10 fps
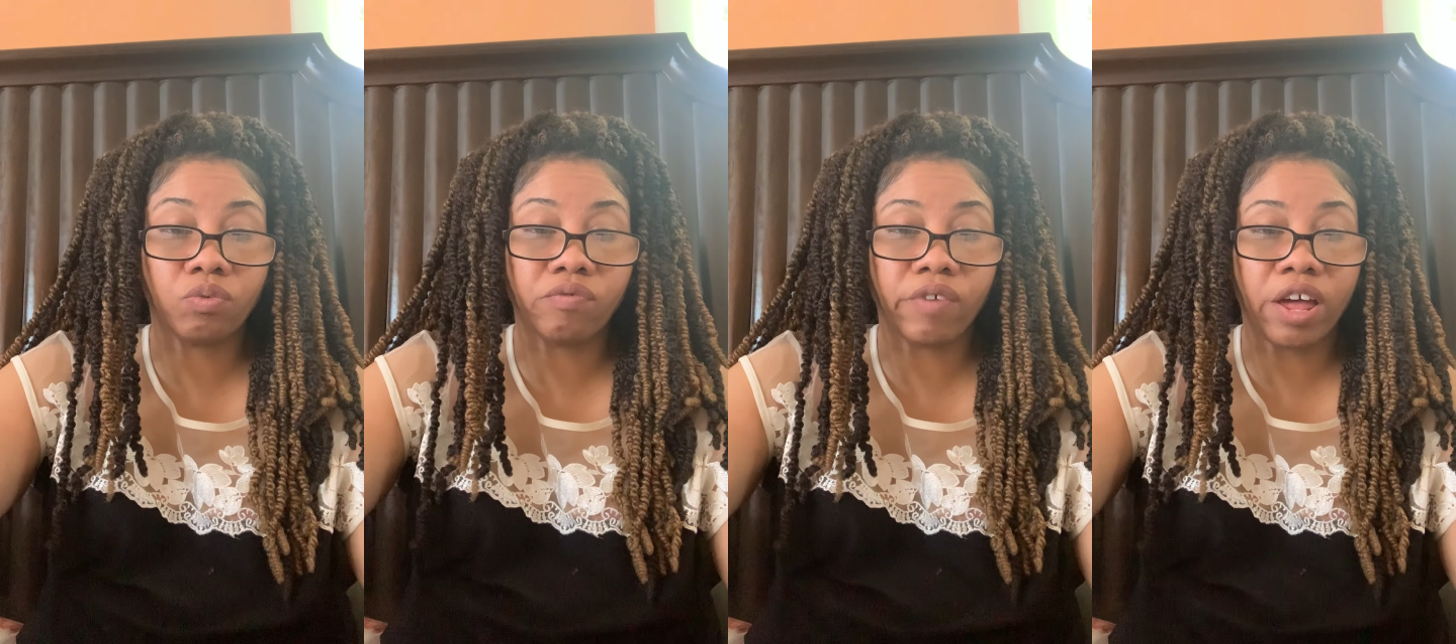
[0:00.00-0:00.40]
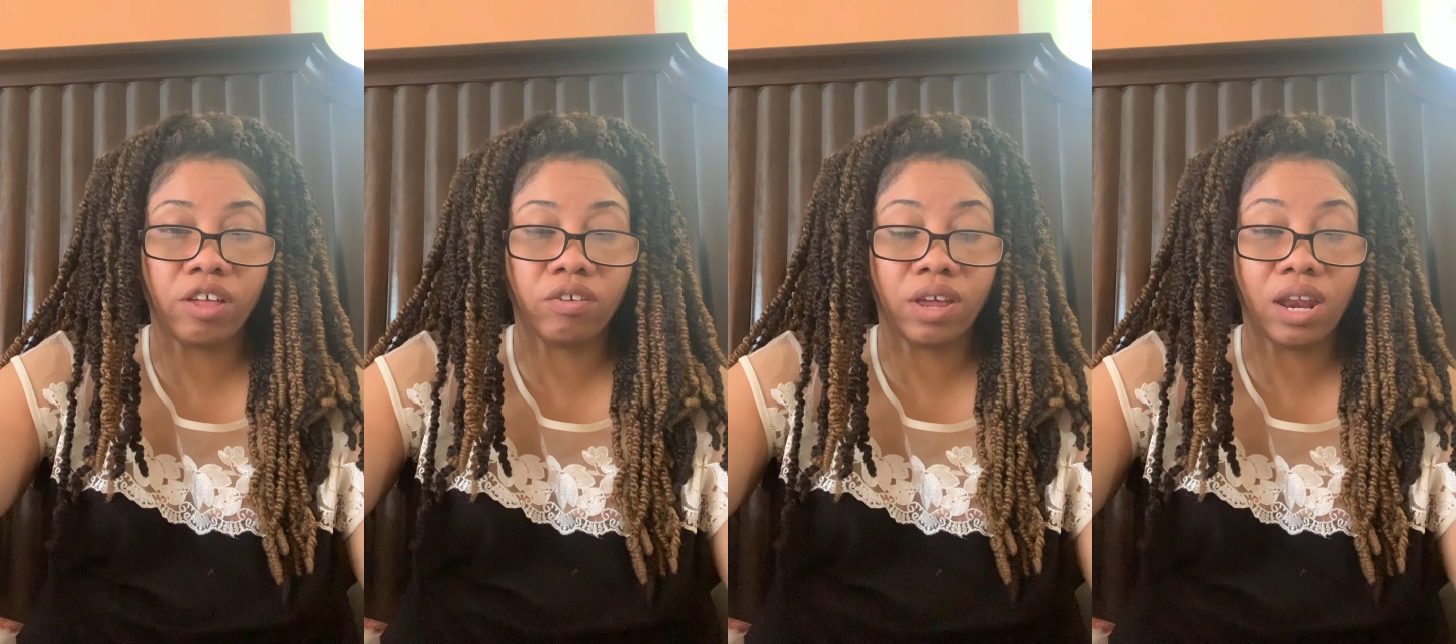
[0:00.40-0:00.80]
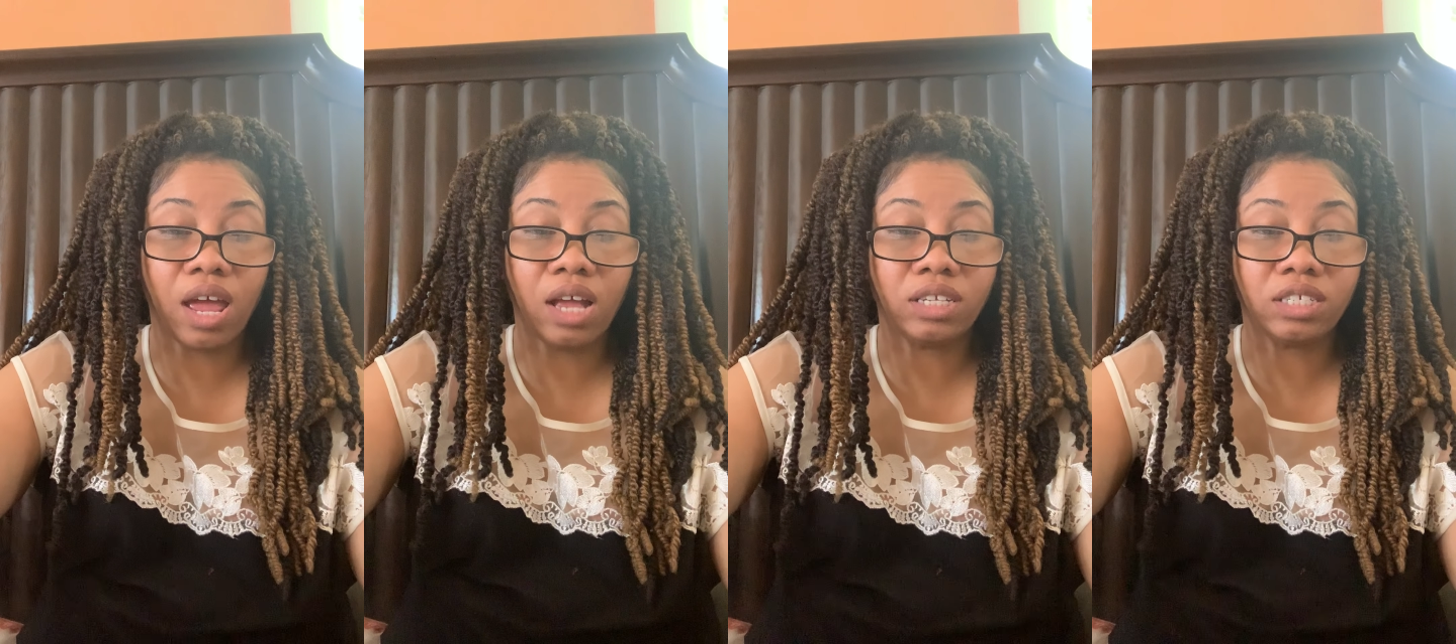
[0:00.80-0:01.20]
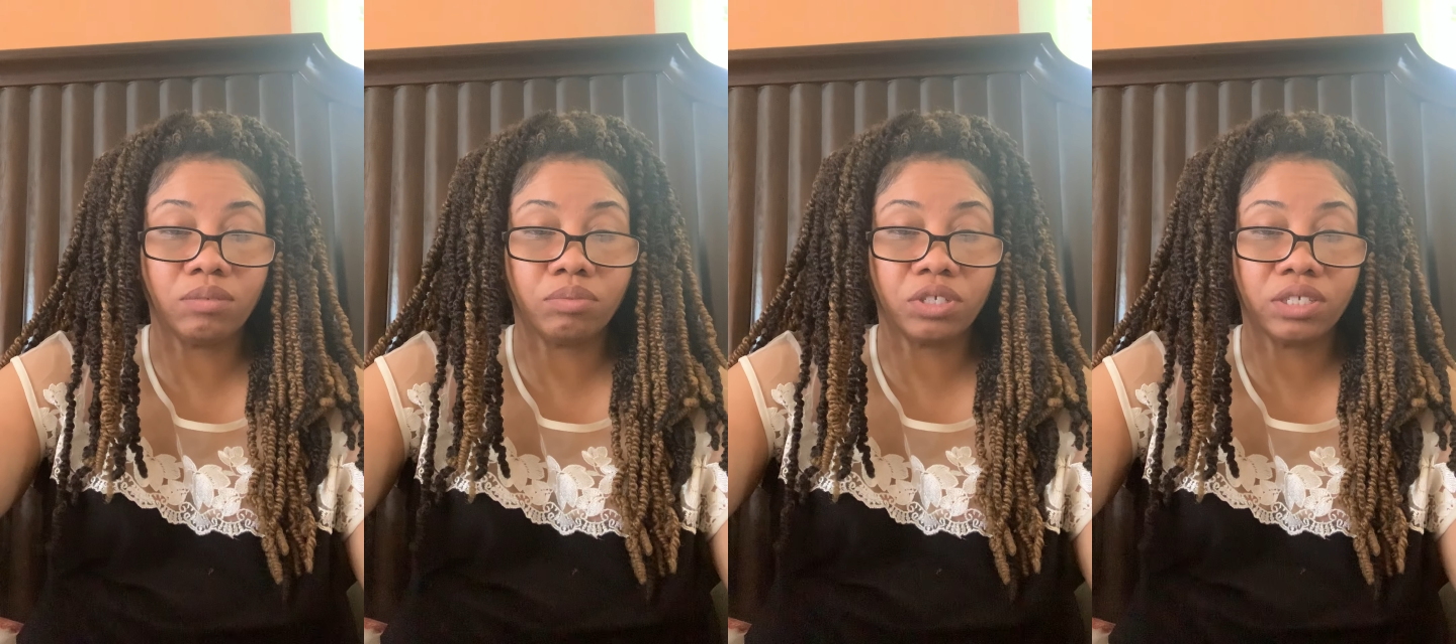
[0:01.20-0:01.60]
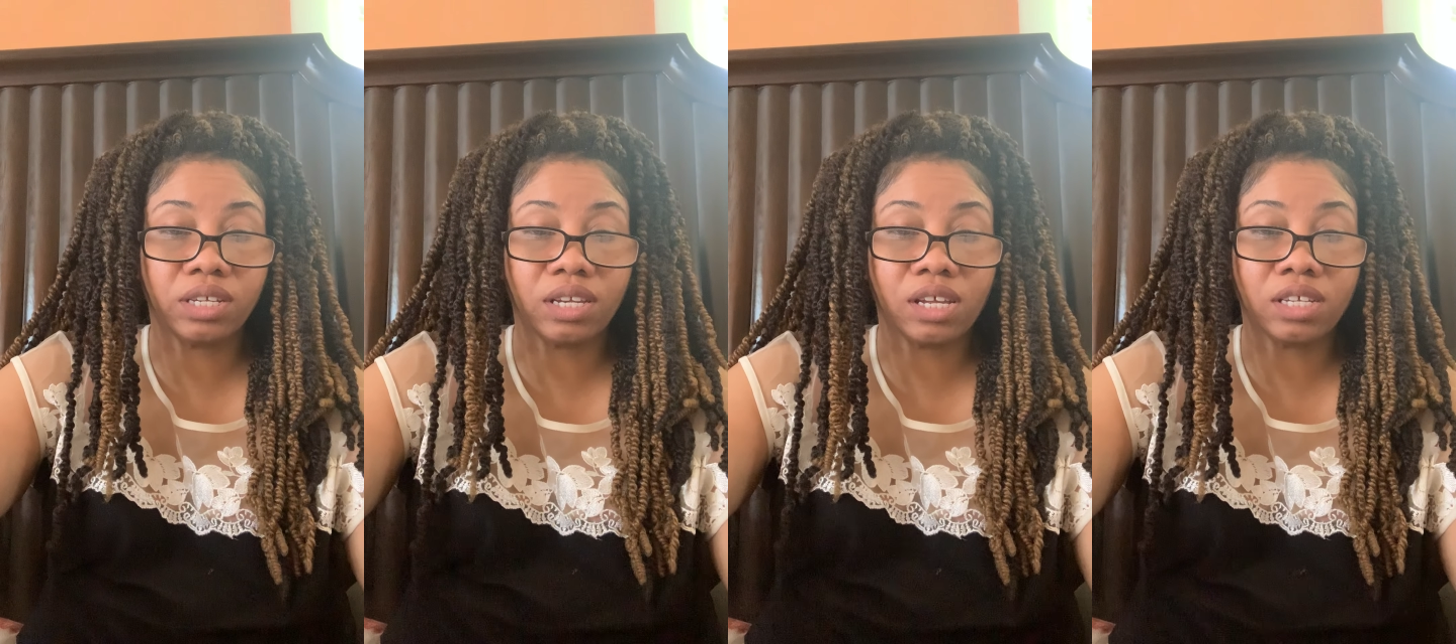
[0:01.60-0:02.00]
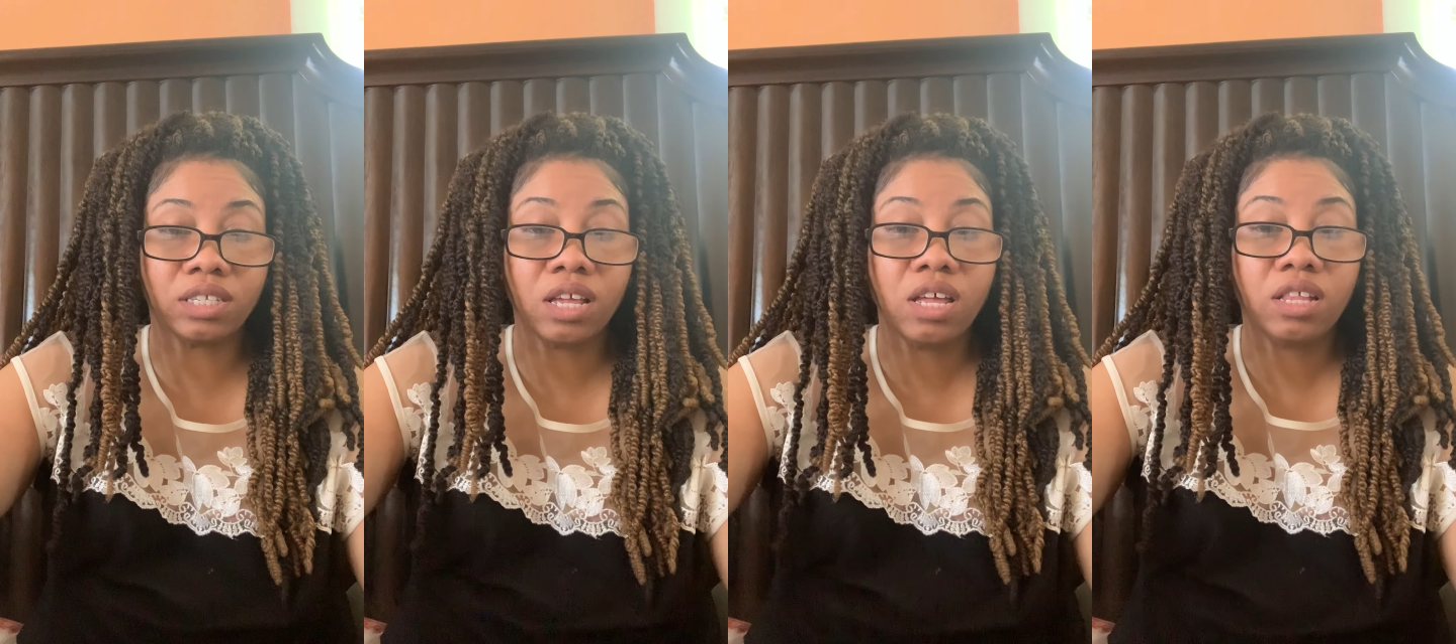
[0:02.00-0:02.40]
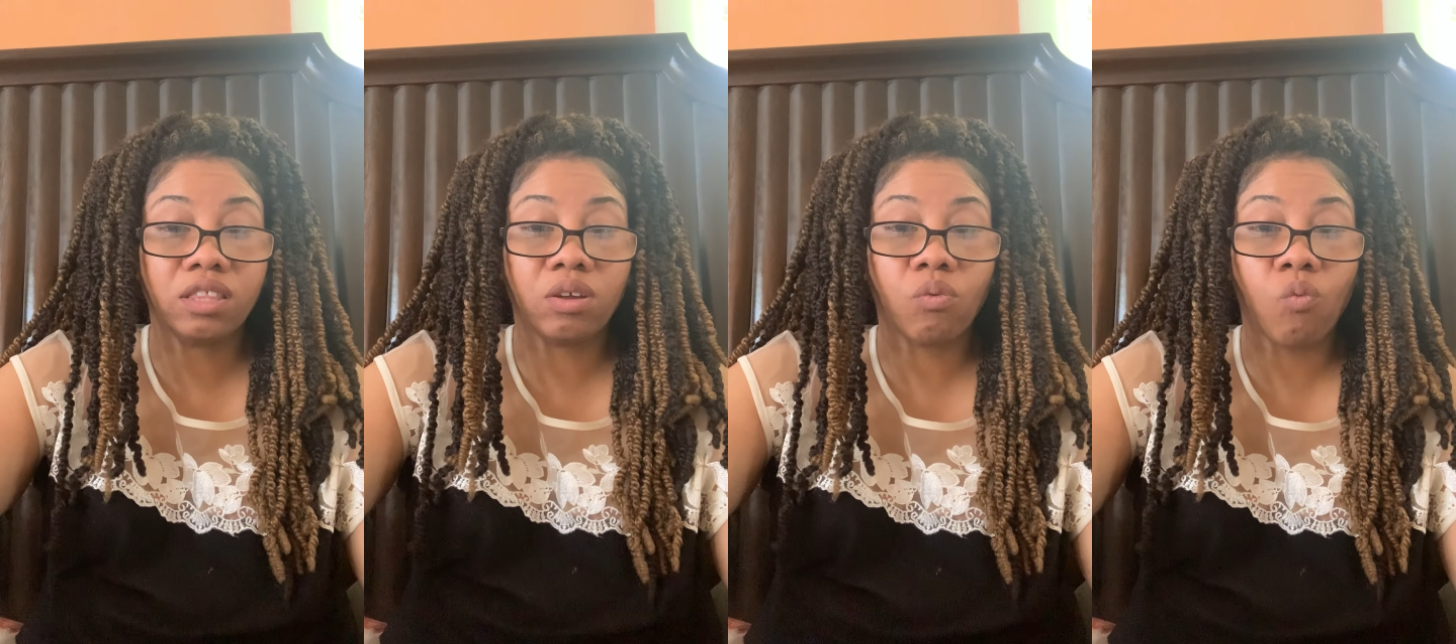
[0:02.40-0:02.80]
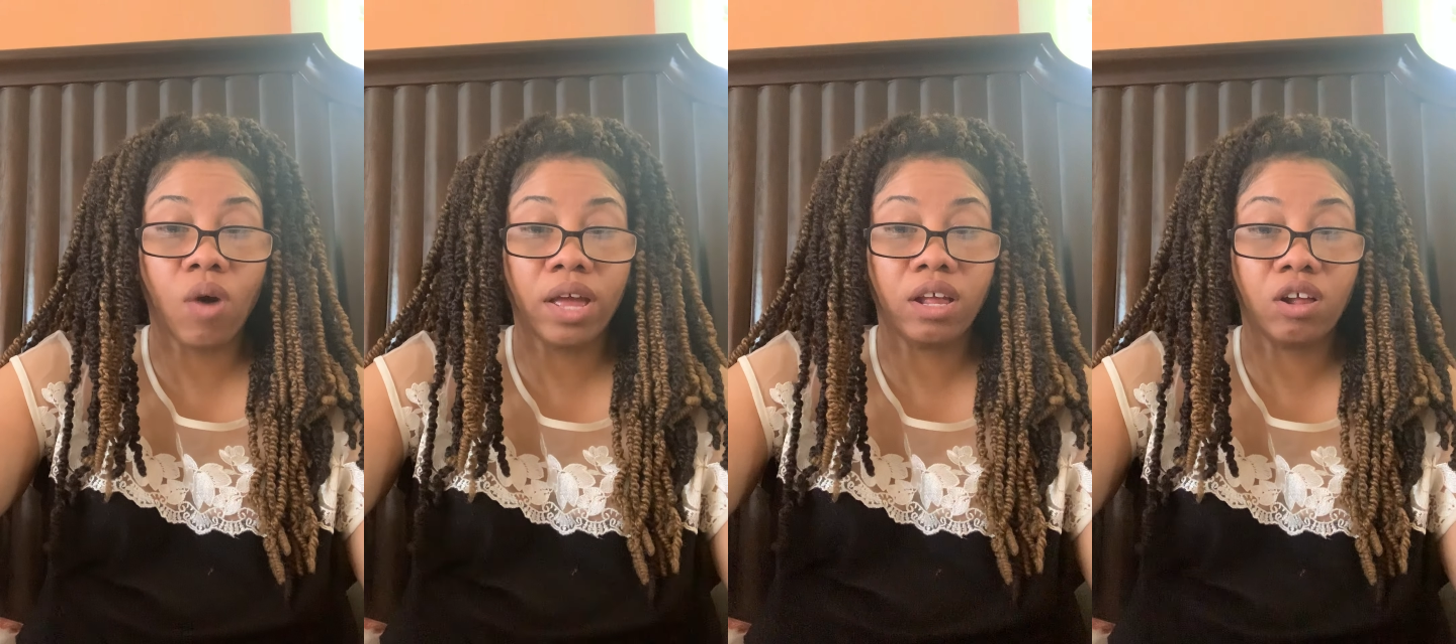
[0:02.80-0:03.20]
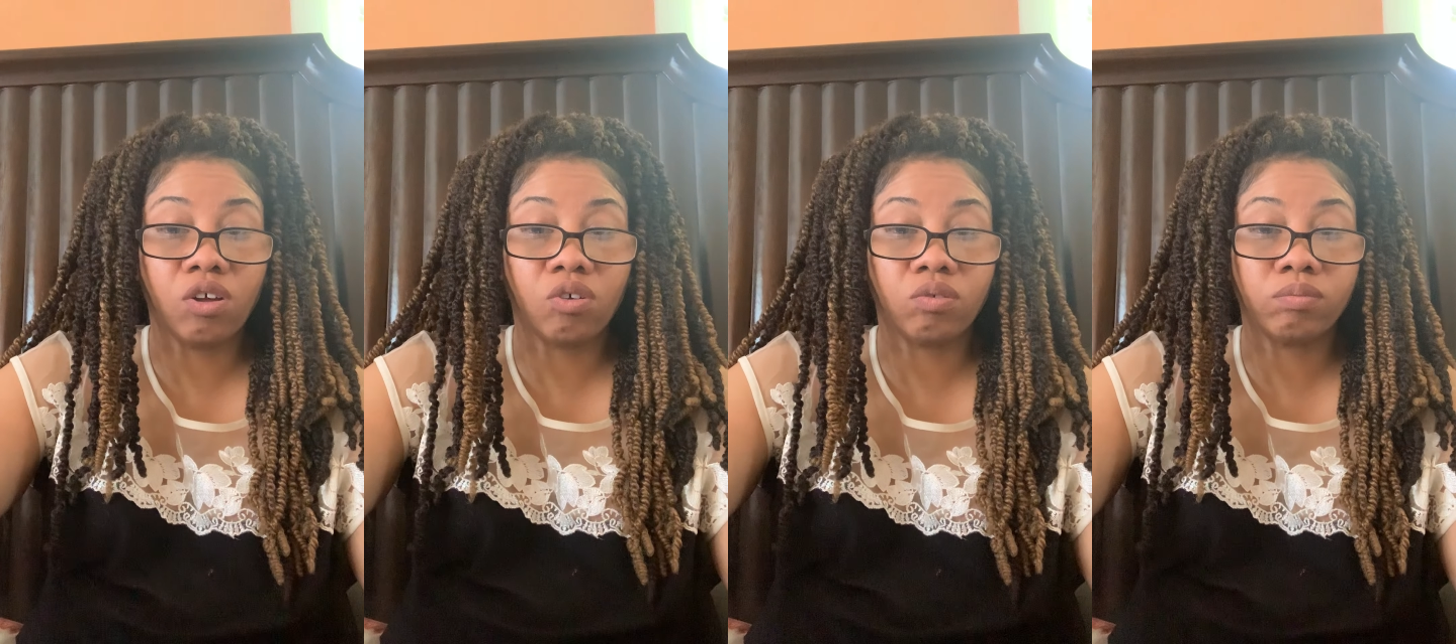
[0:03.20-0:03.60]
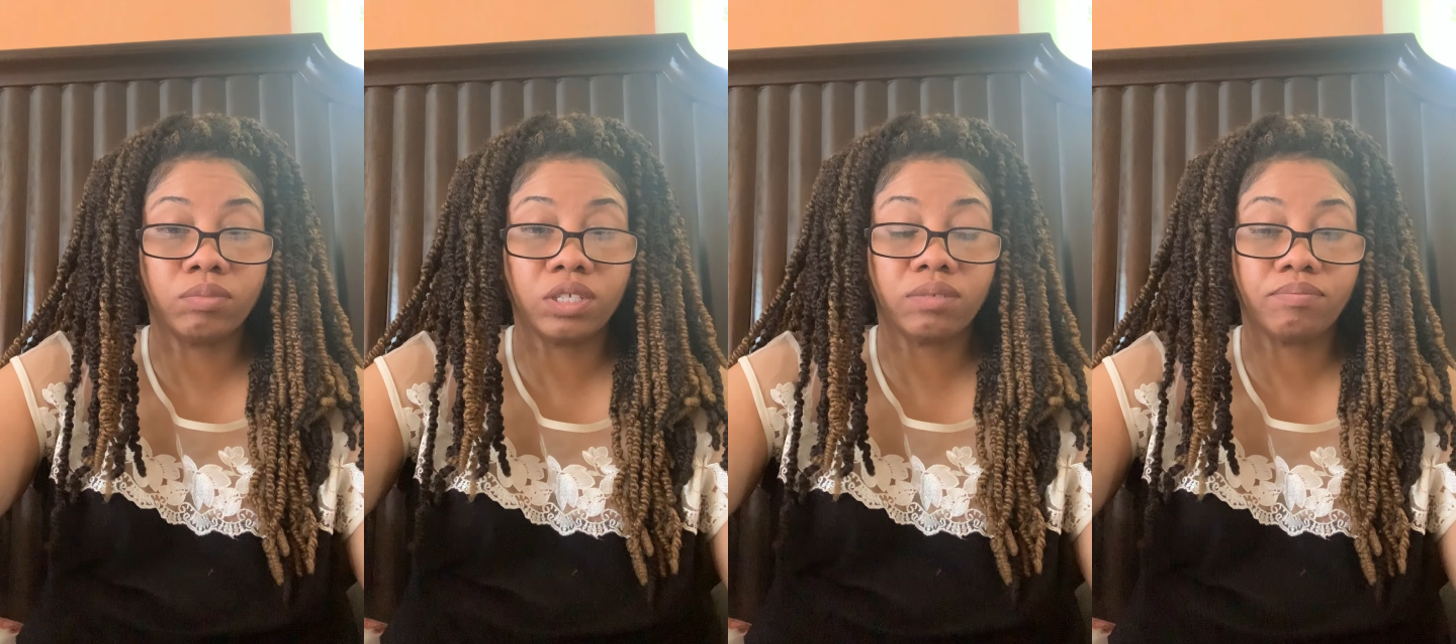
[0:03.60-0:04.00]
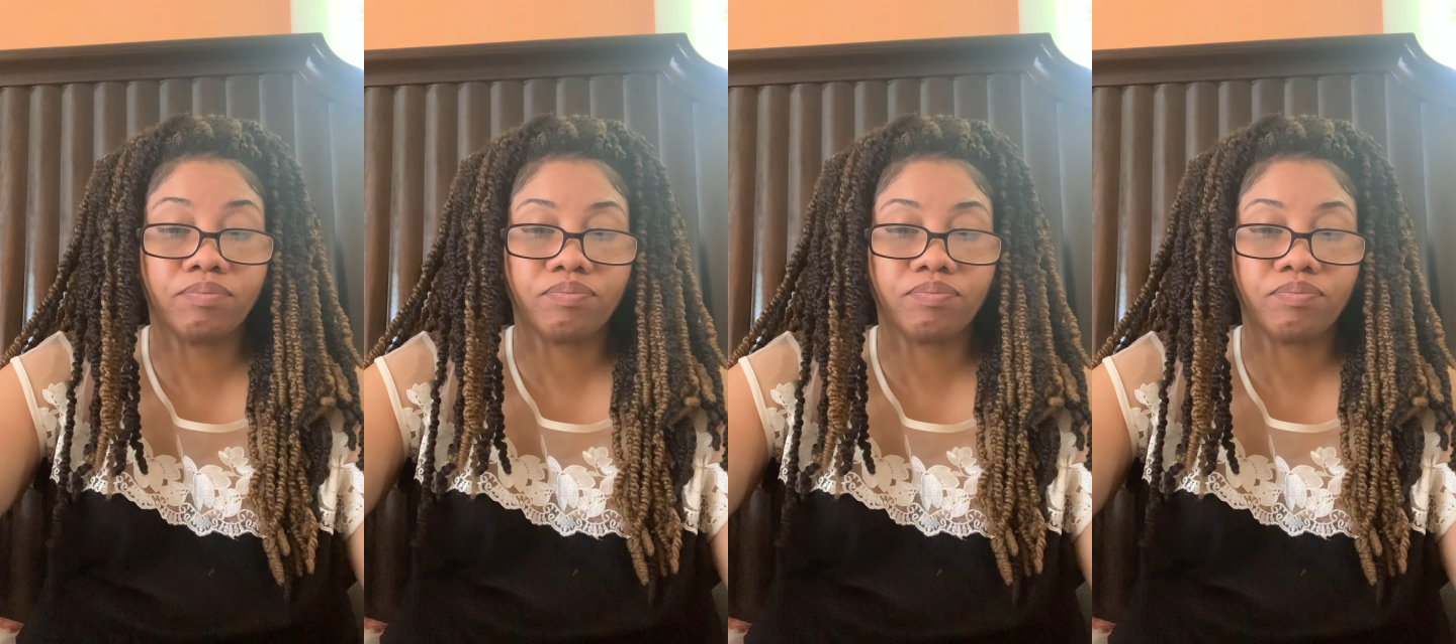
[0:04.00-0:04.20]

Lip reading: were valued at 18% less than white homes.